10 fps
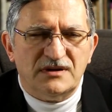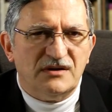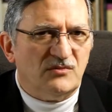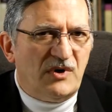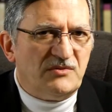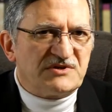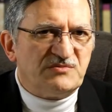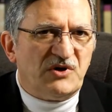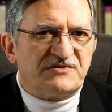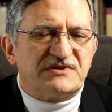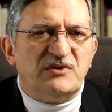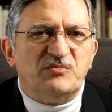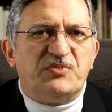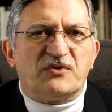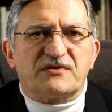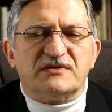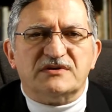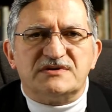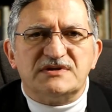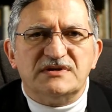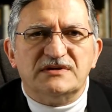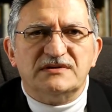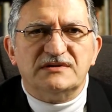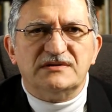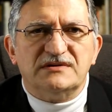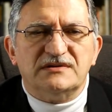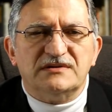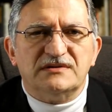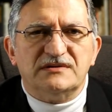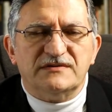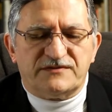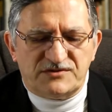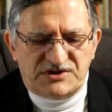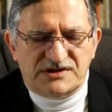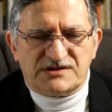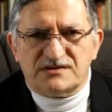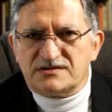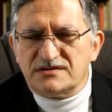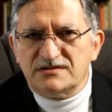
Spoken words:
What was most important for Jesus?